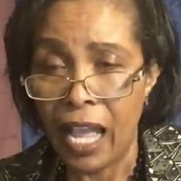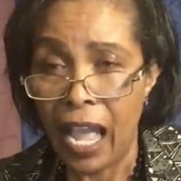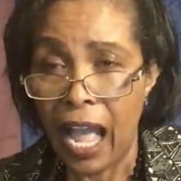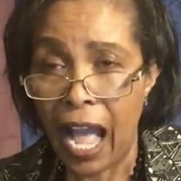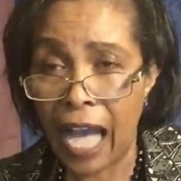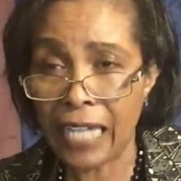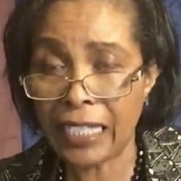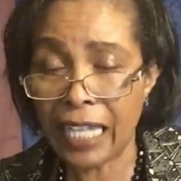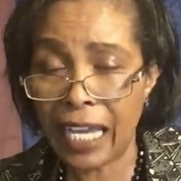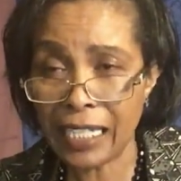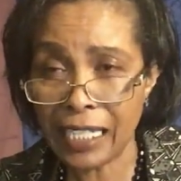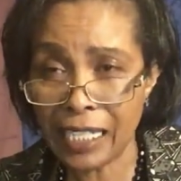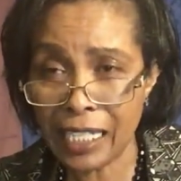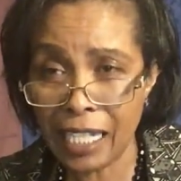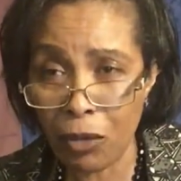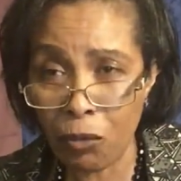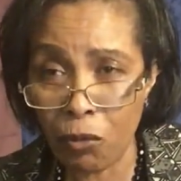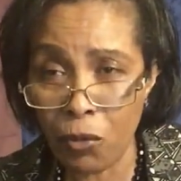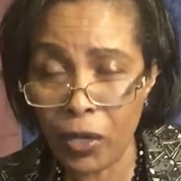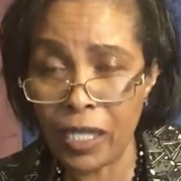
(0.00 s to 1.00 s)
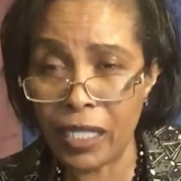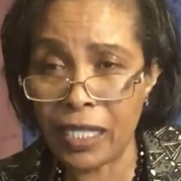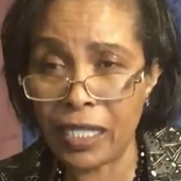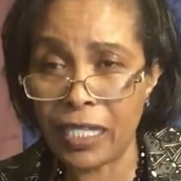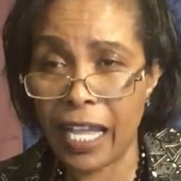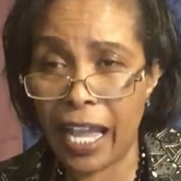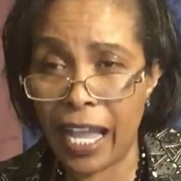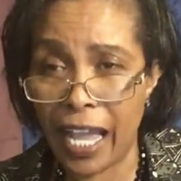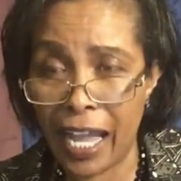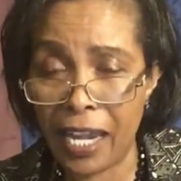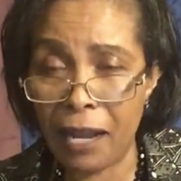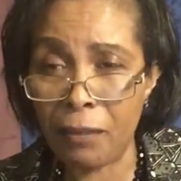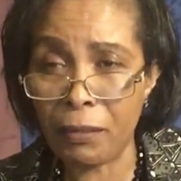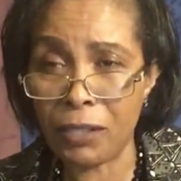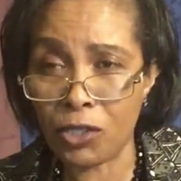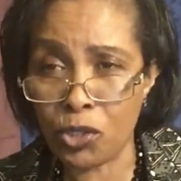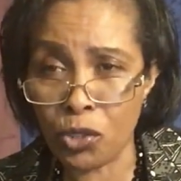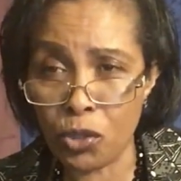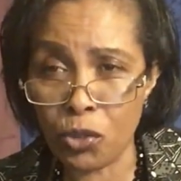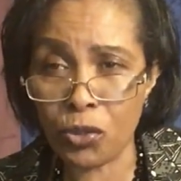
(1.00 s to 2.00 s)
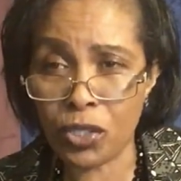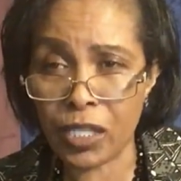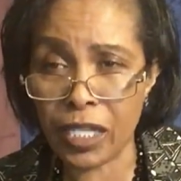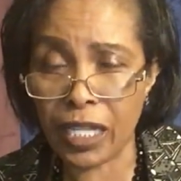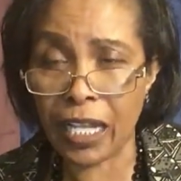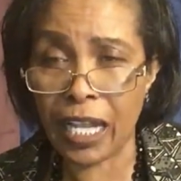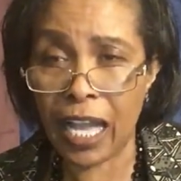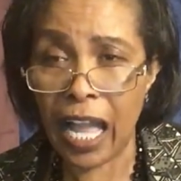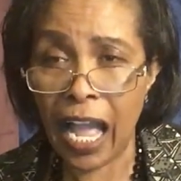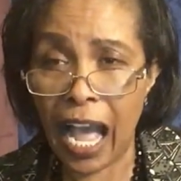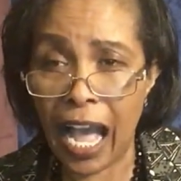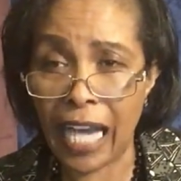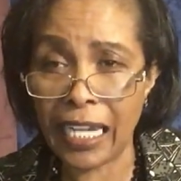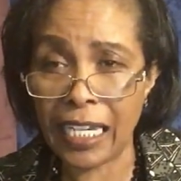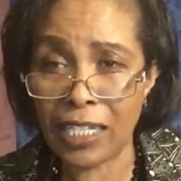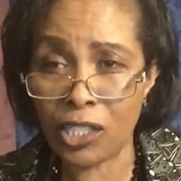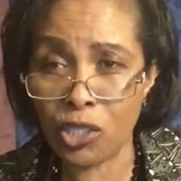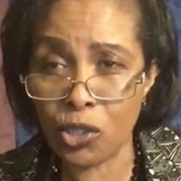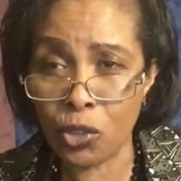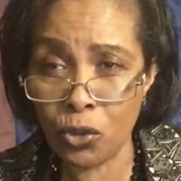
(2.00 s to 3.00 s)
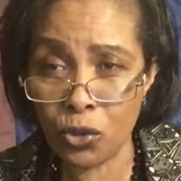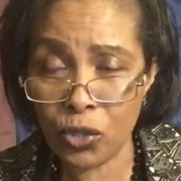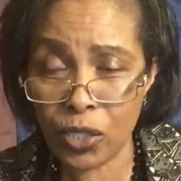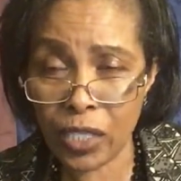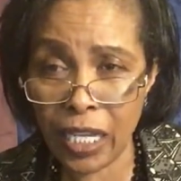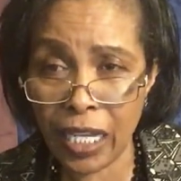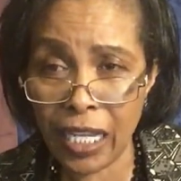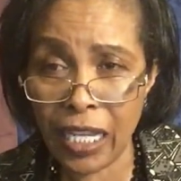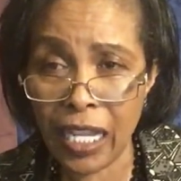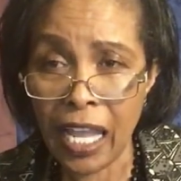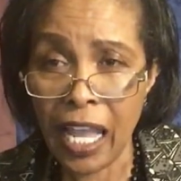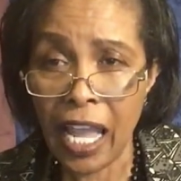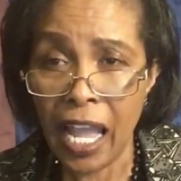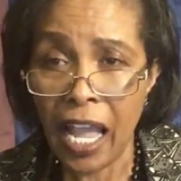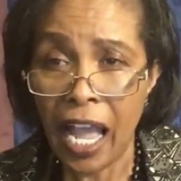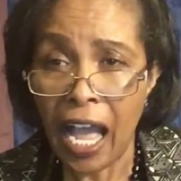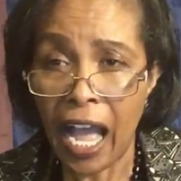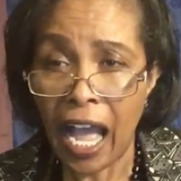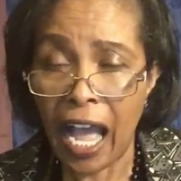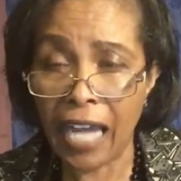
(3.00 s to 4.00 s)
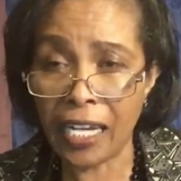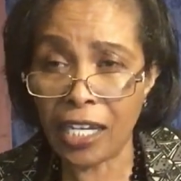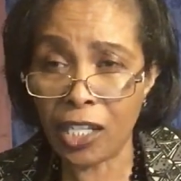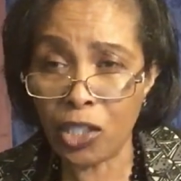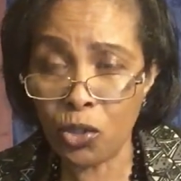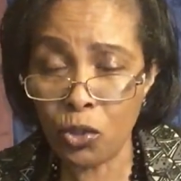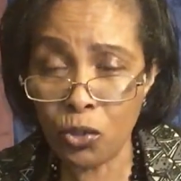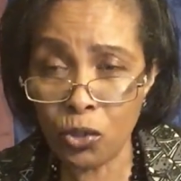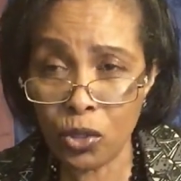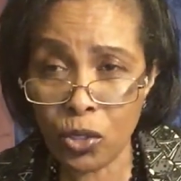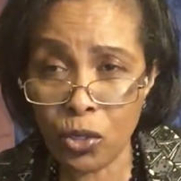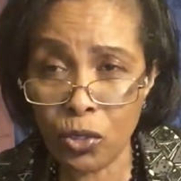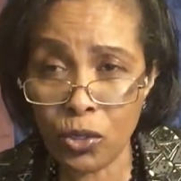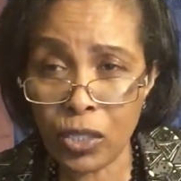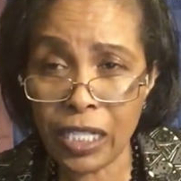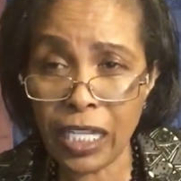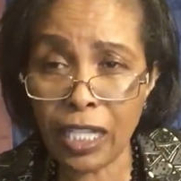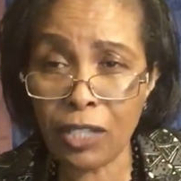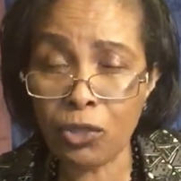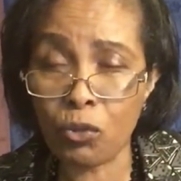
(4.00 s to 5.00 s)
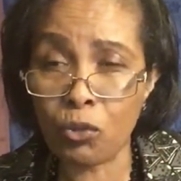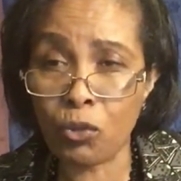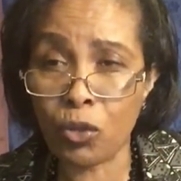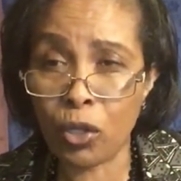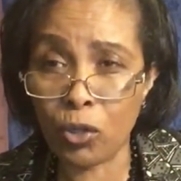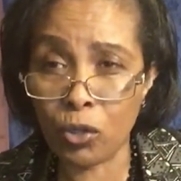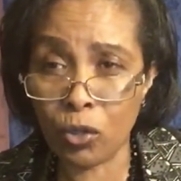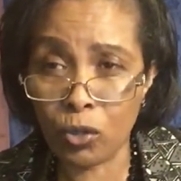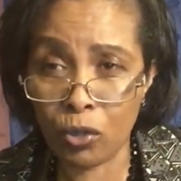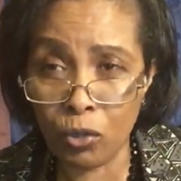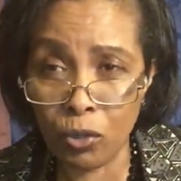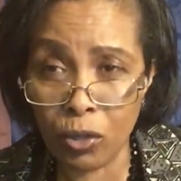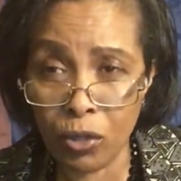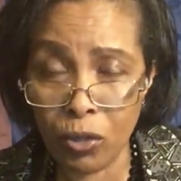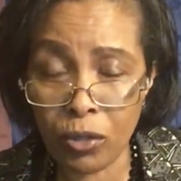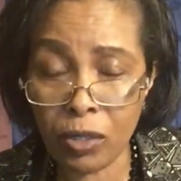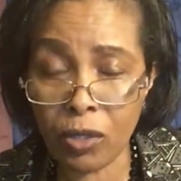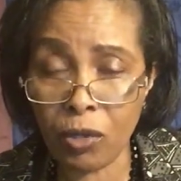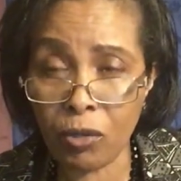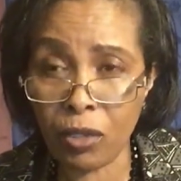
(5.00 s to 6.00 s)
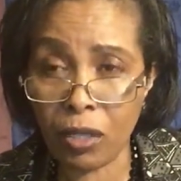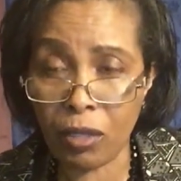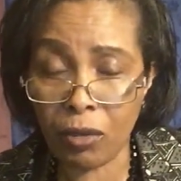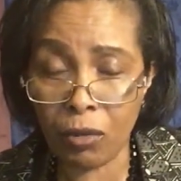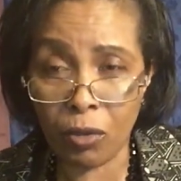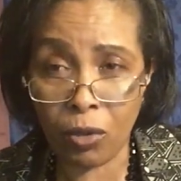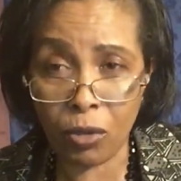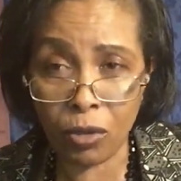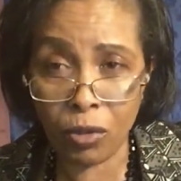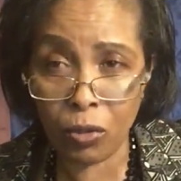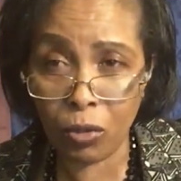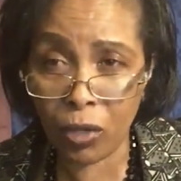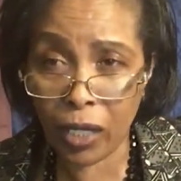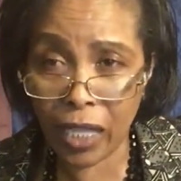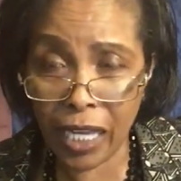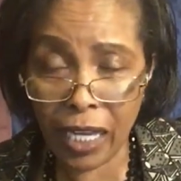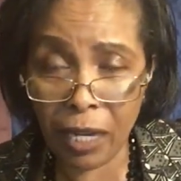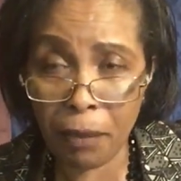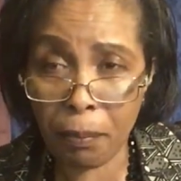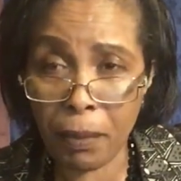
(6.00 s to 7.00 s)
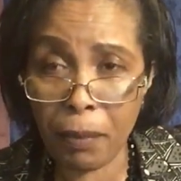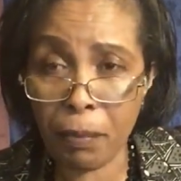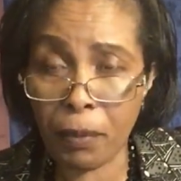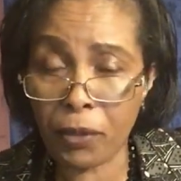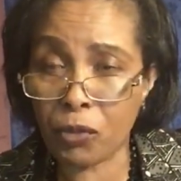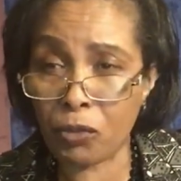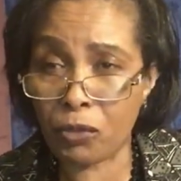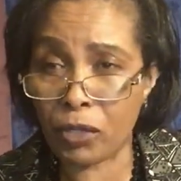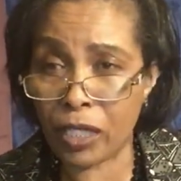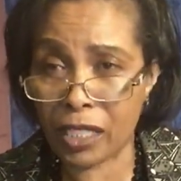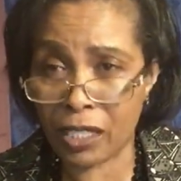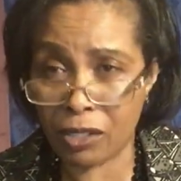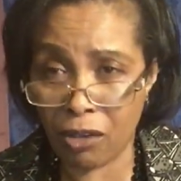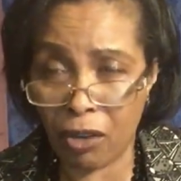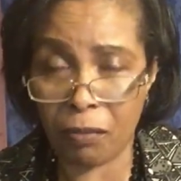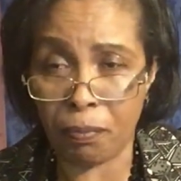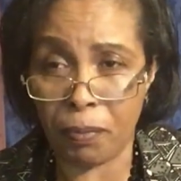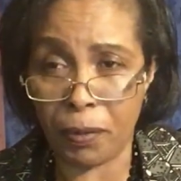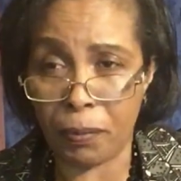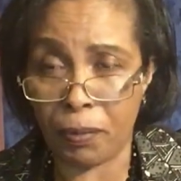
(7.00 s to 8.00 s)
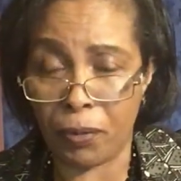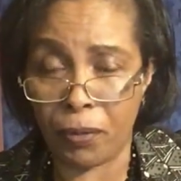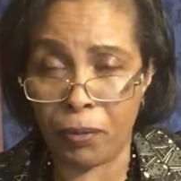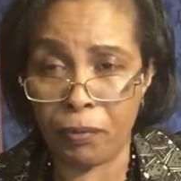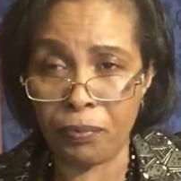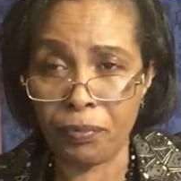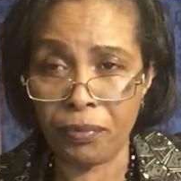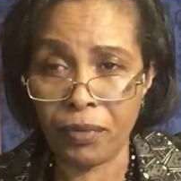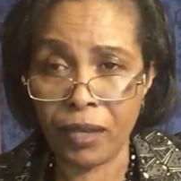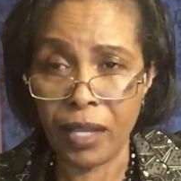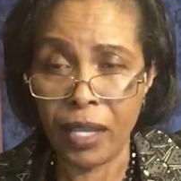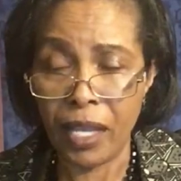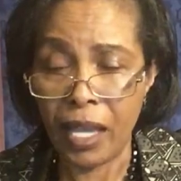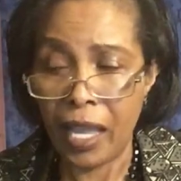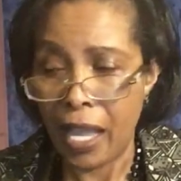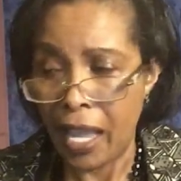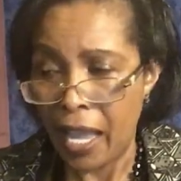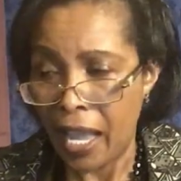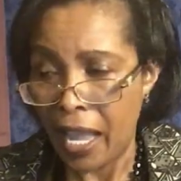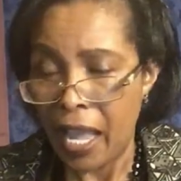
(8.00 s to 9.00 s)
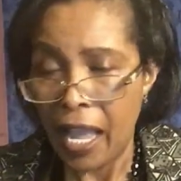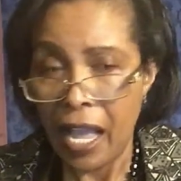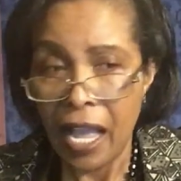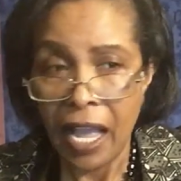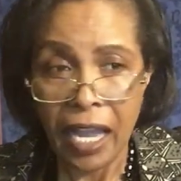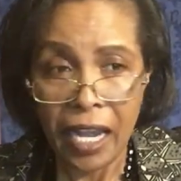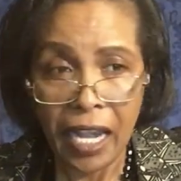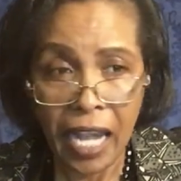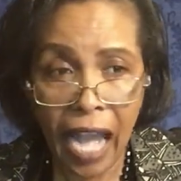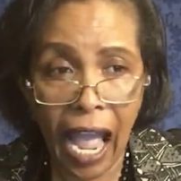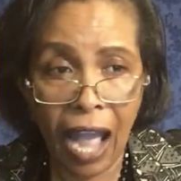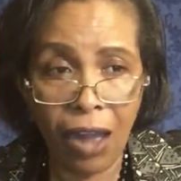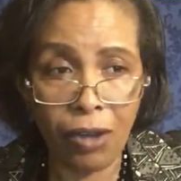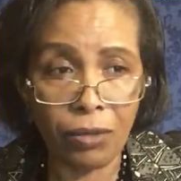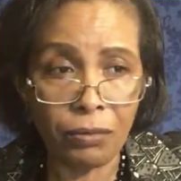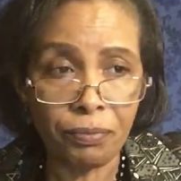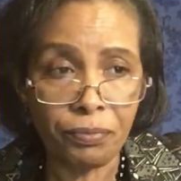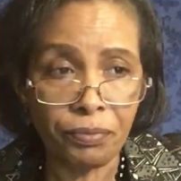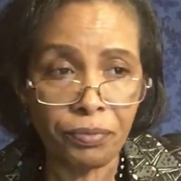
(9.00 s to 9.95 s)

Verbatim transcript: And that is the wind the enemy is using. And it's using and it's using to, to, to, to, to kill people, to destroy people. Now,